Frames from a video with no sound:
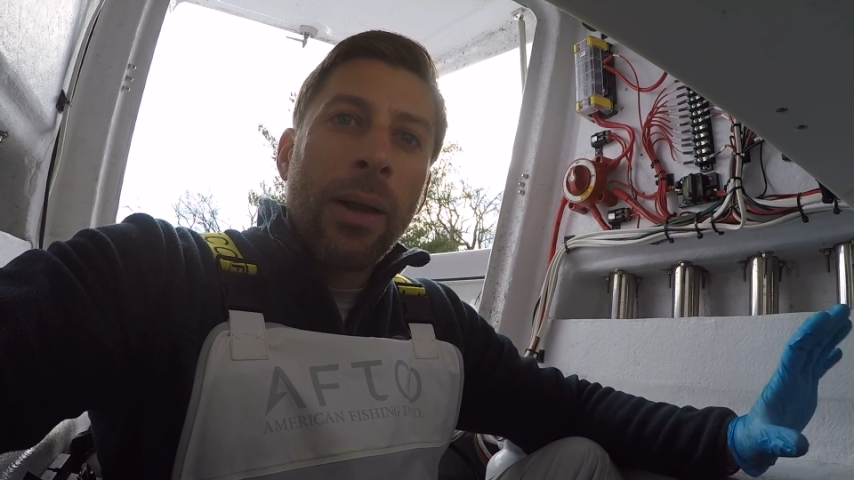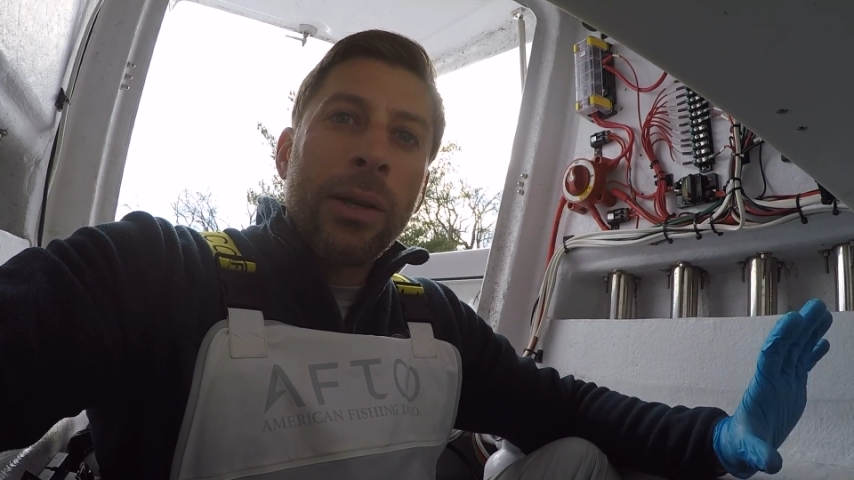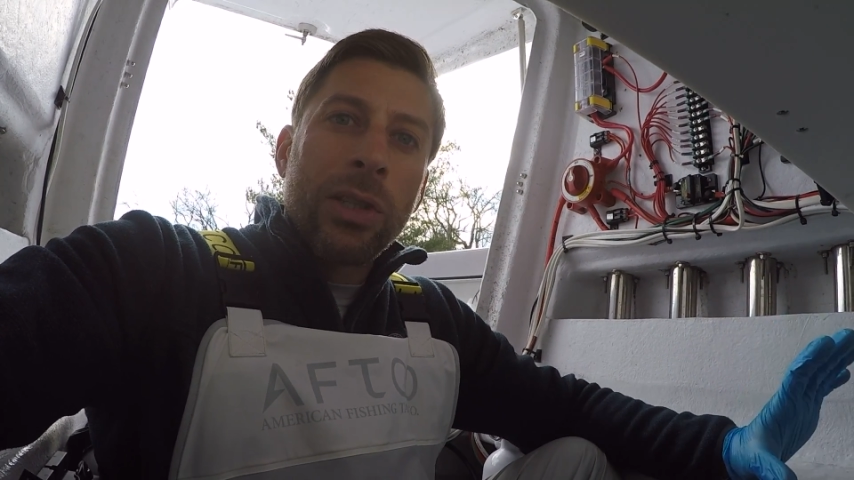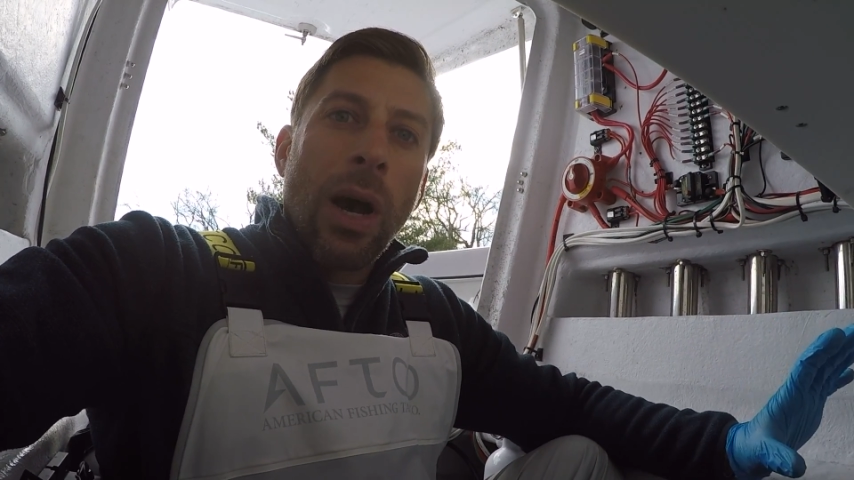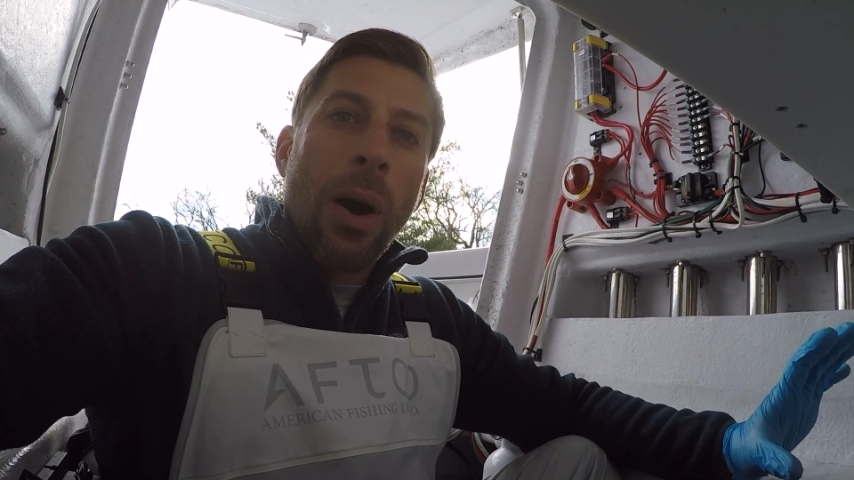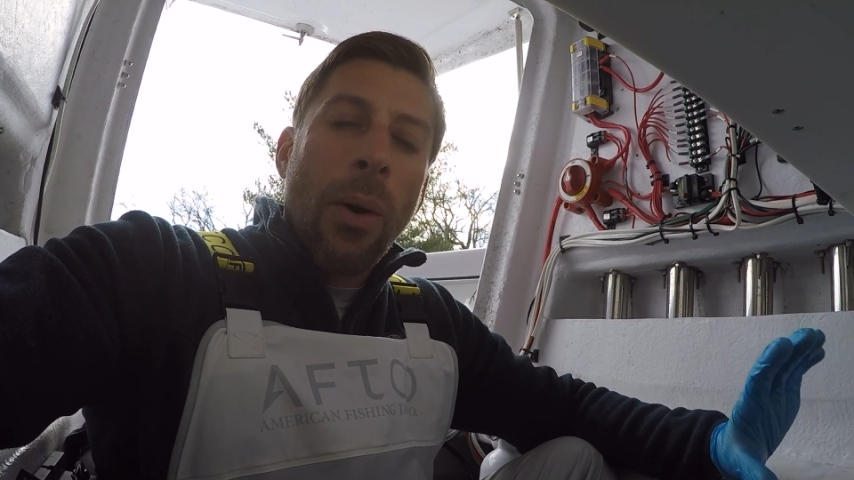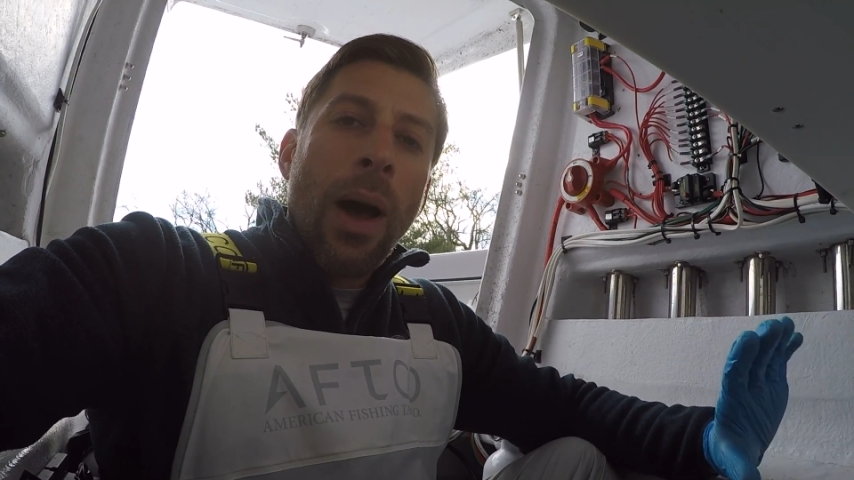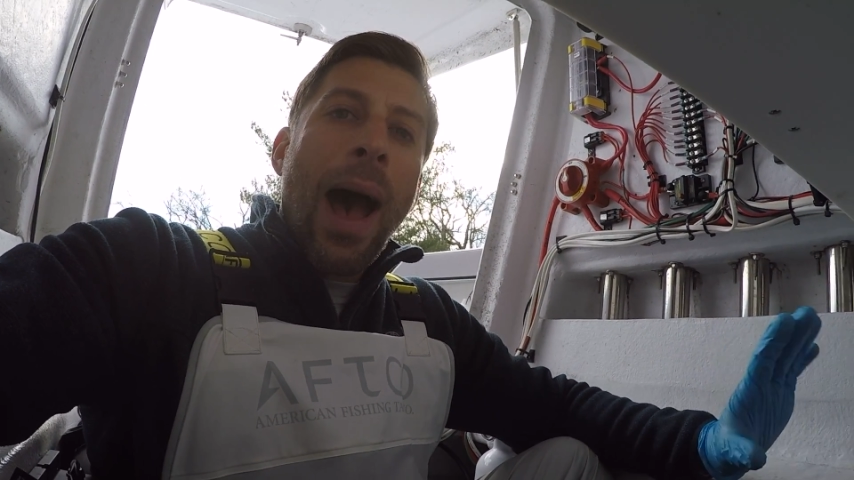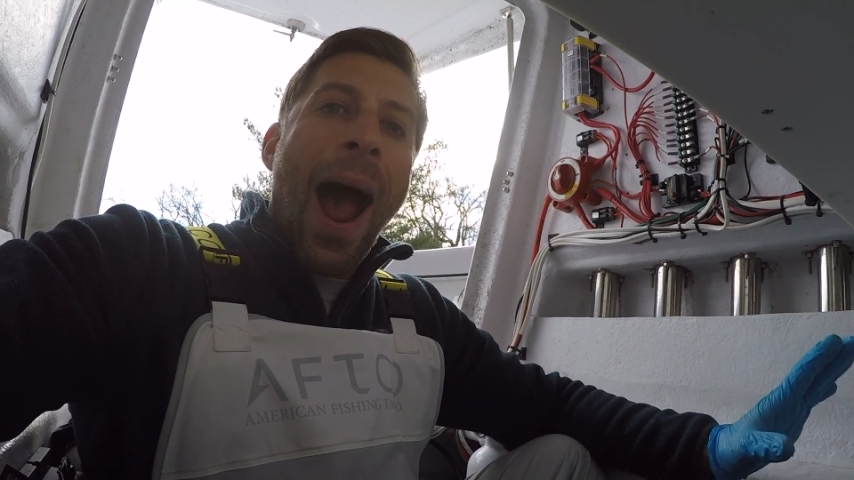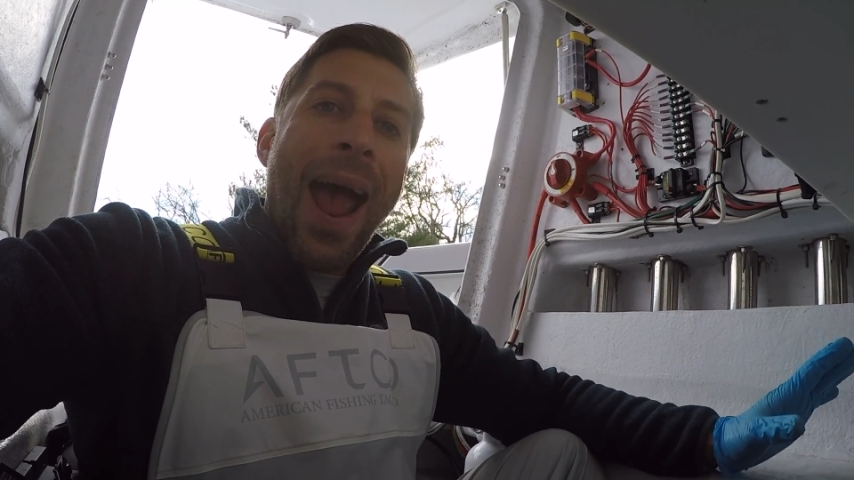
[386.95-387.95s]
So,
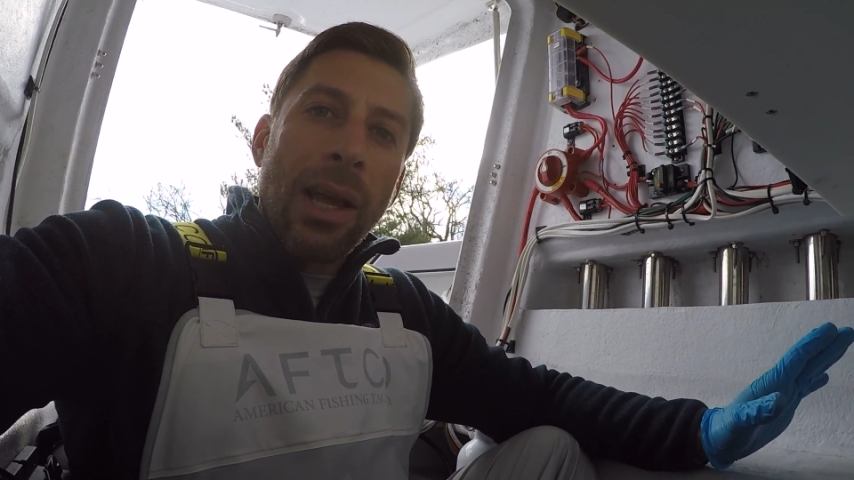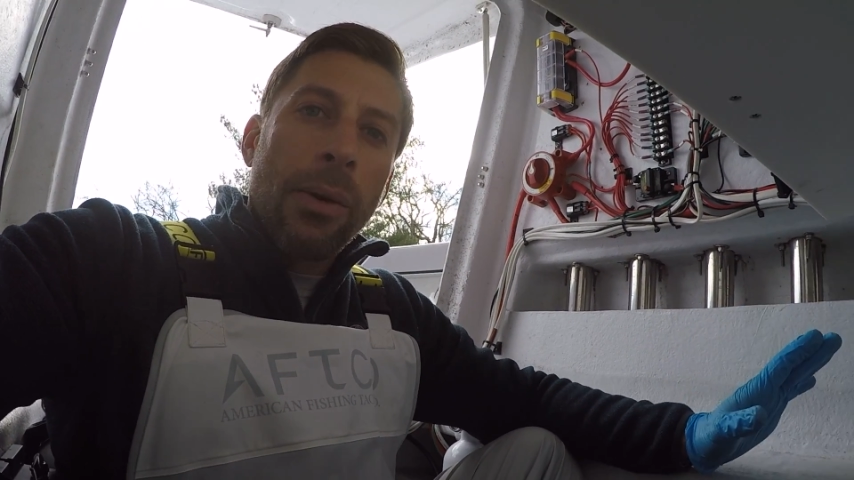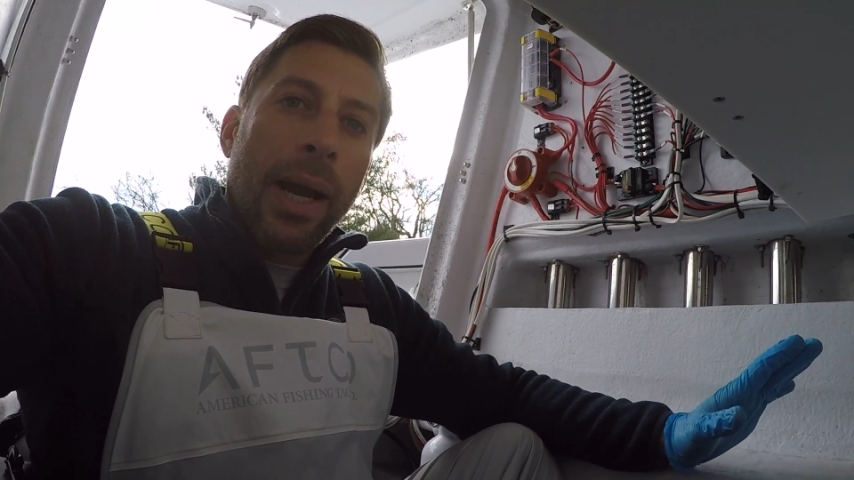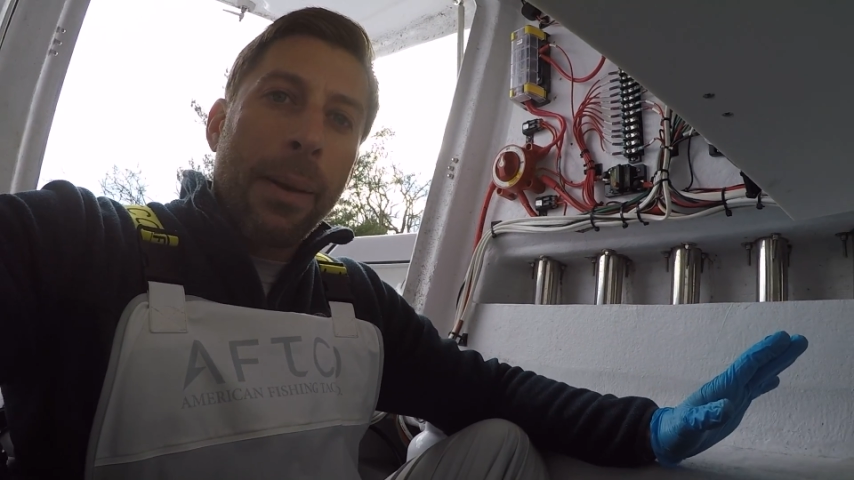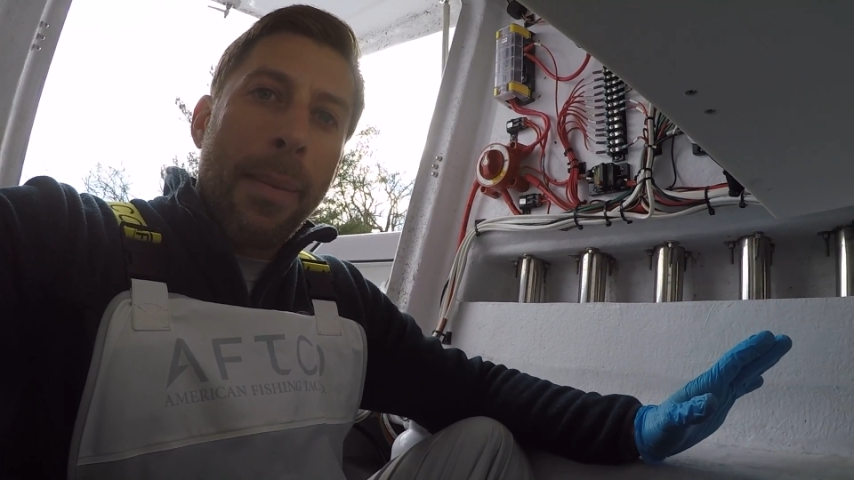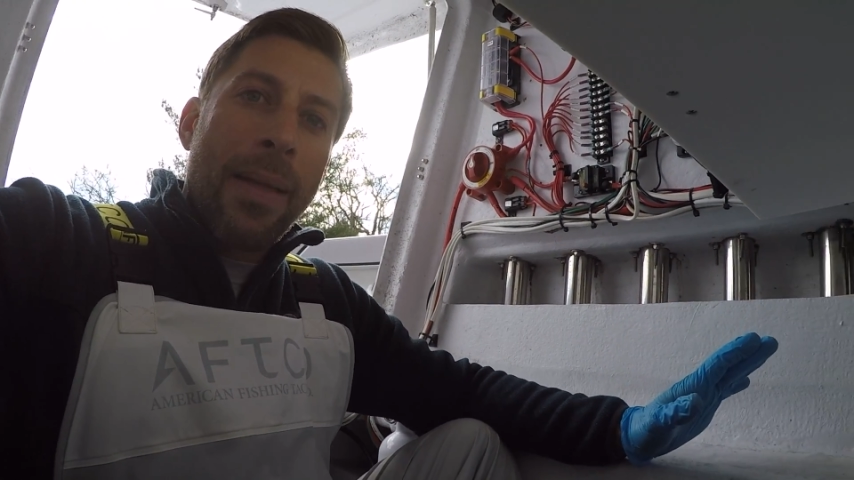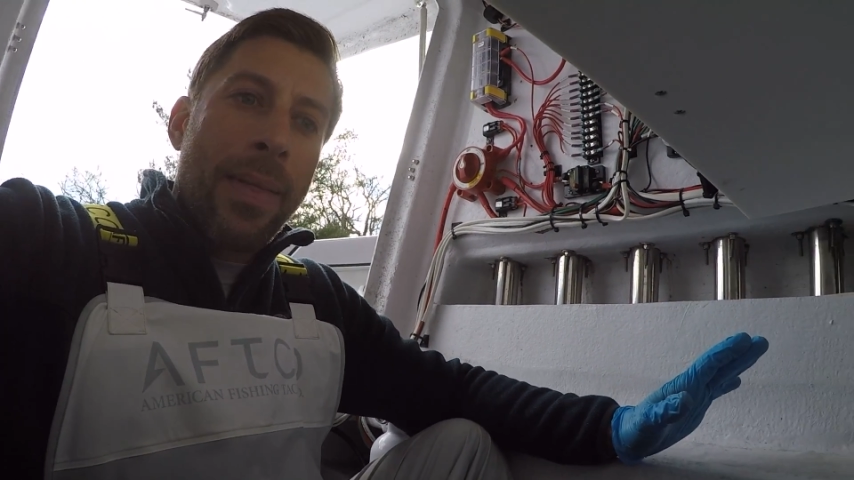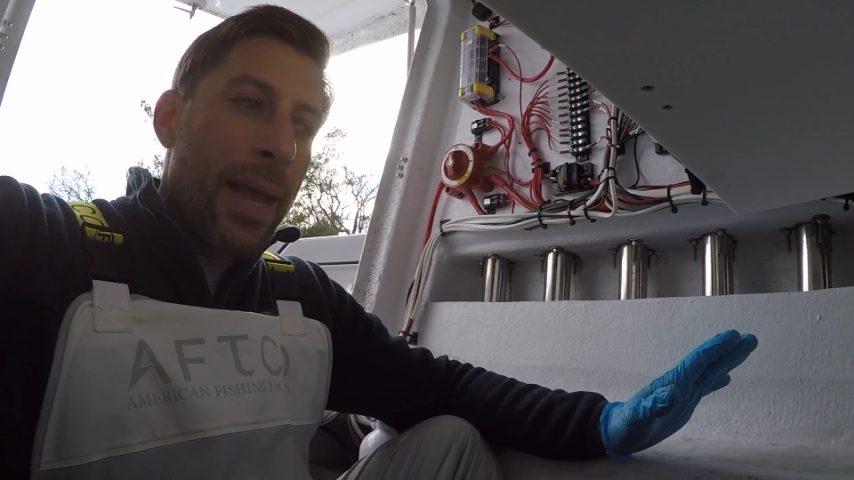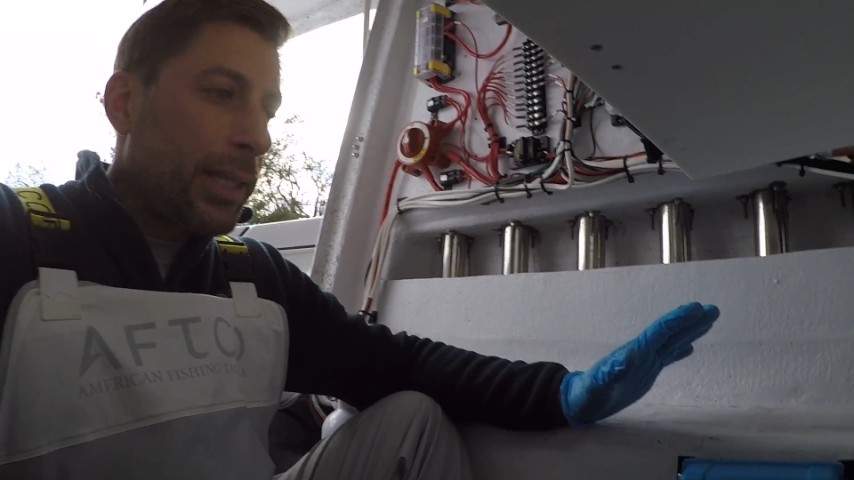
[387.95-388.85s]
highly recommend this.